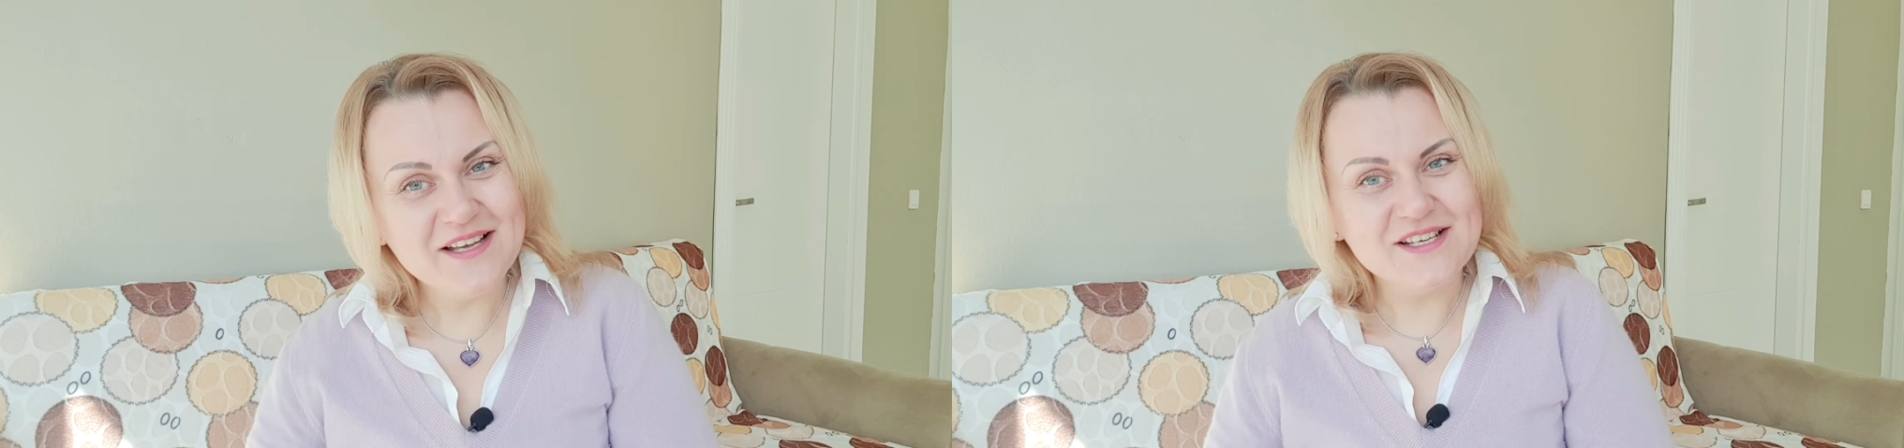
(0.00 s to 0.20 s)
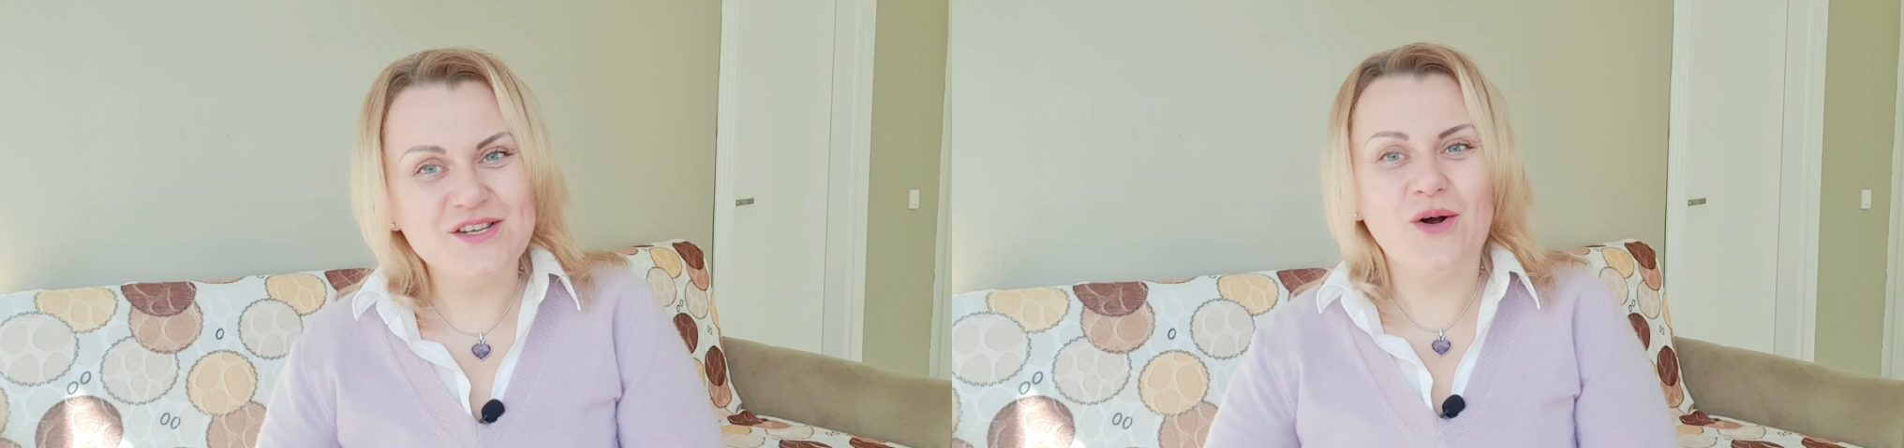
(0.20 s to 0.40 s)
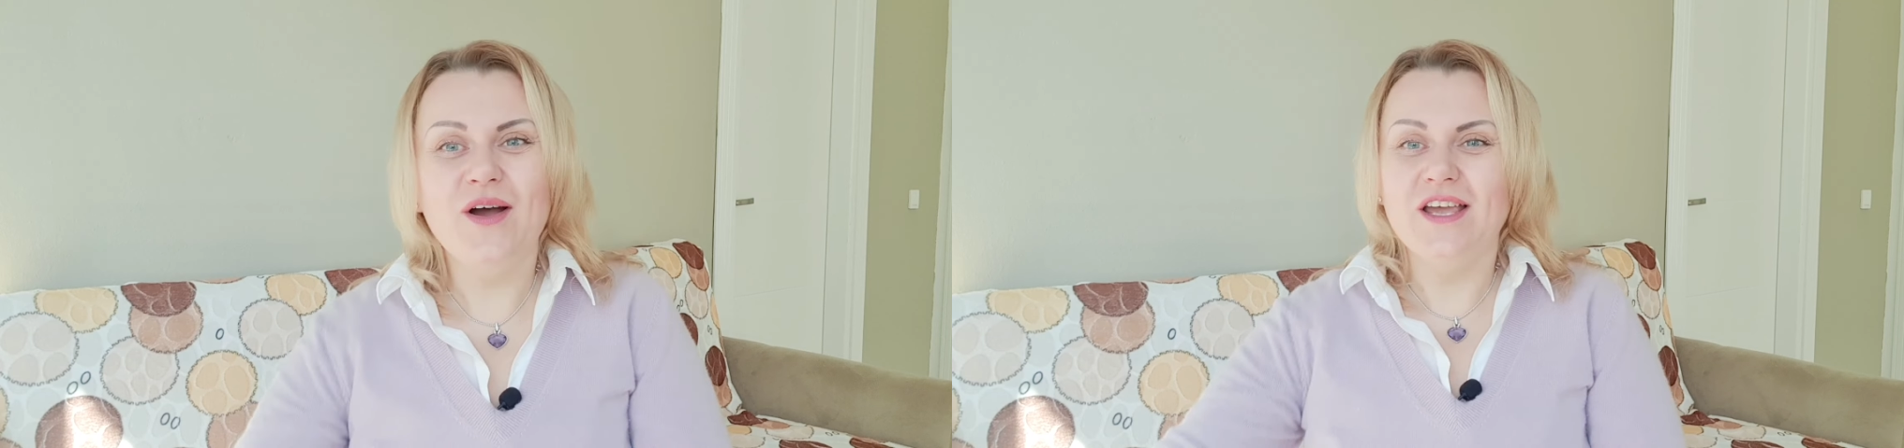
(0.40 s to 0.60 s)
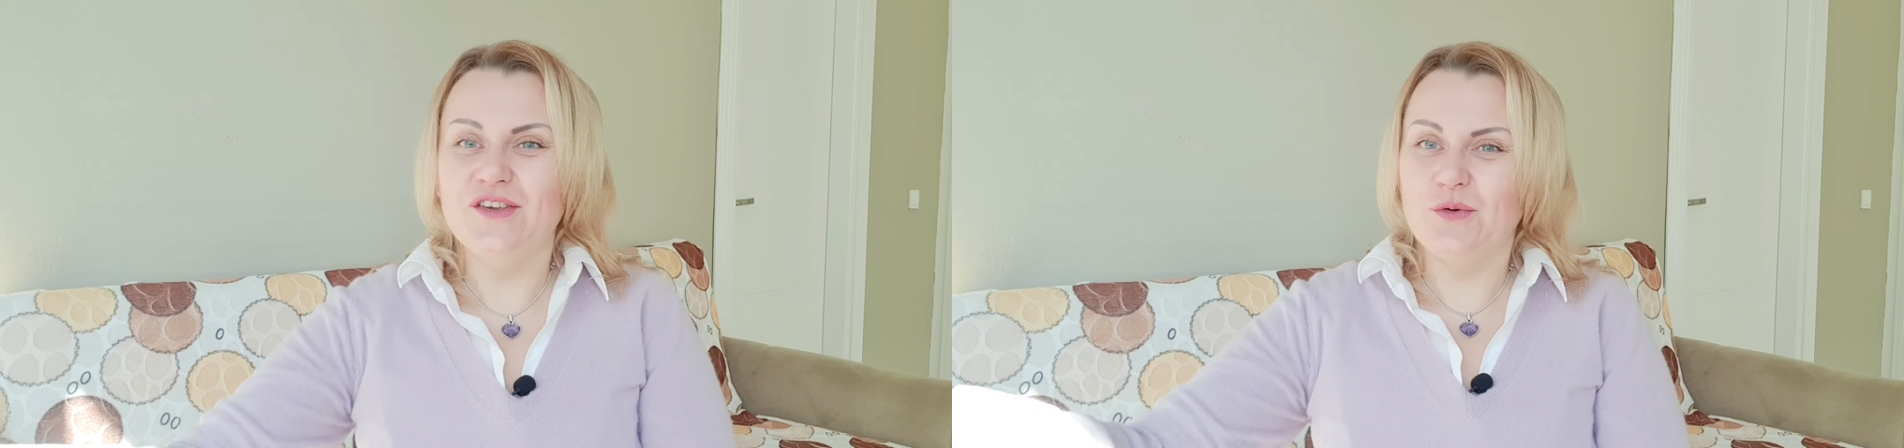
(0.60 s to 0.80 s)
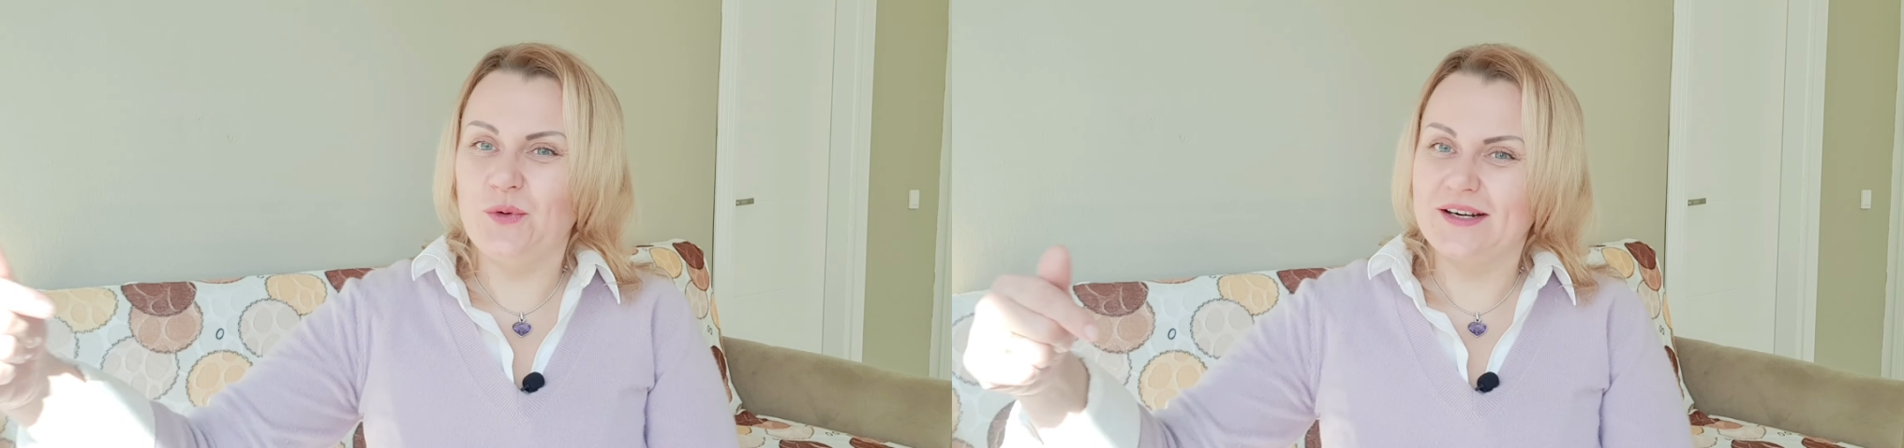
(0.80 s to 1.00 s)
So
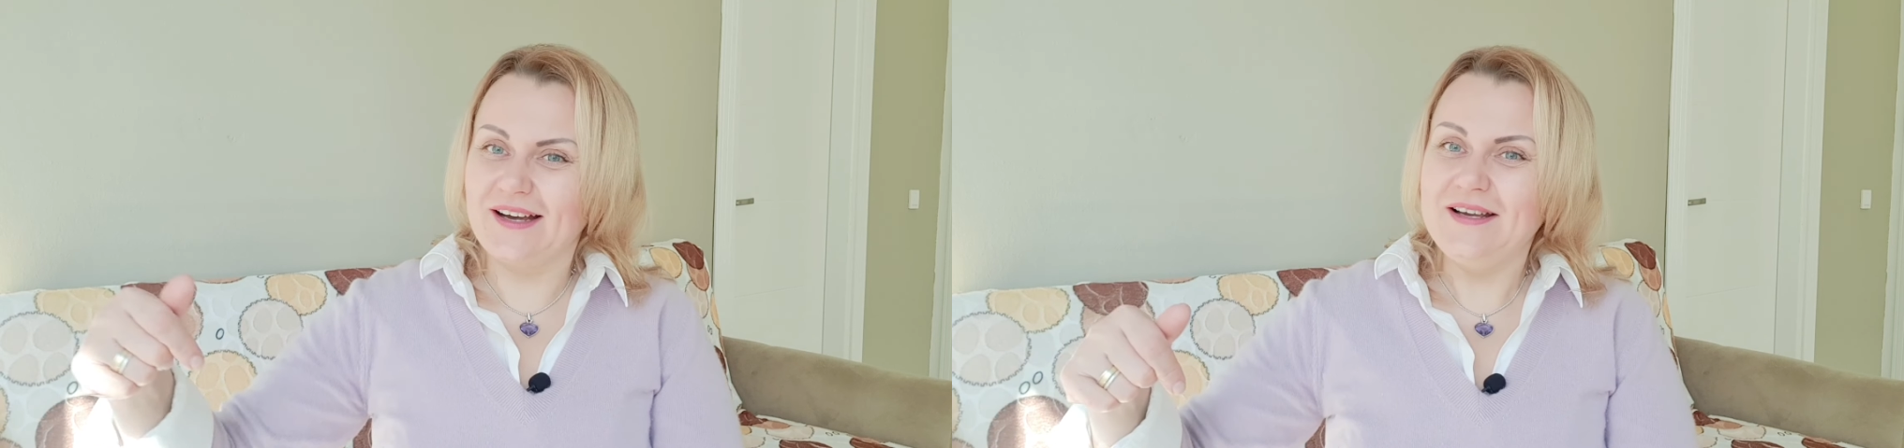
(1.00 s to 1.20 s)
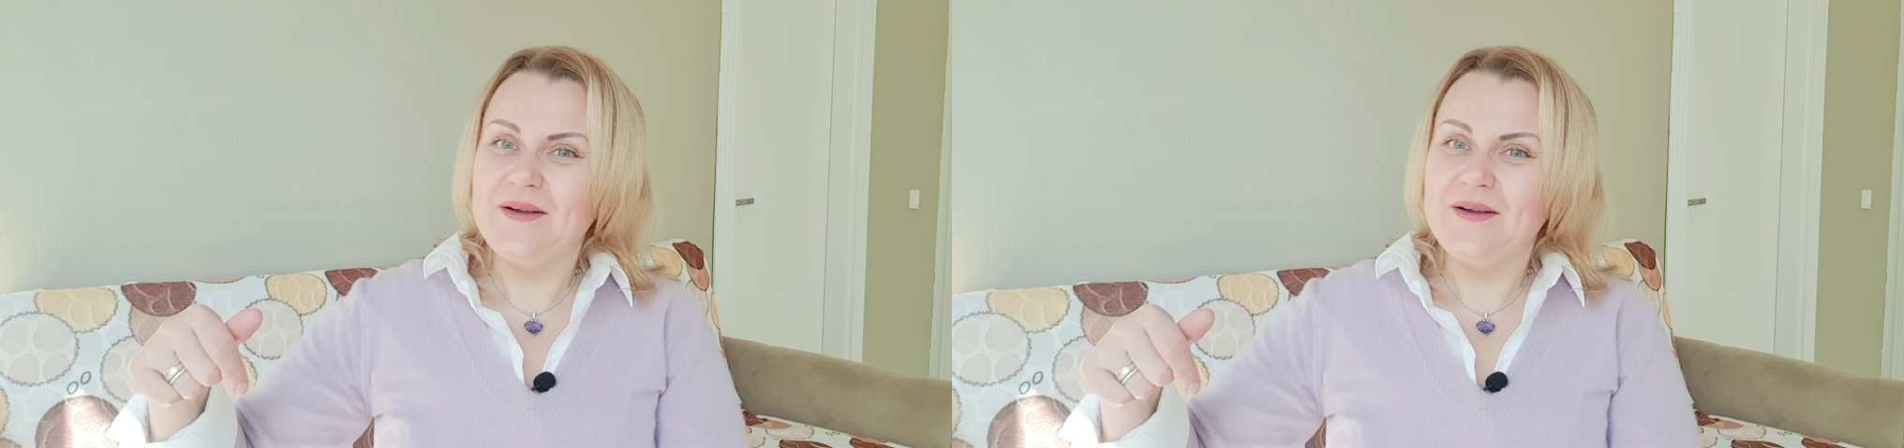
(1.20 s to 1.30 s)
if you wanna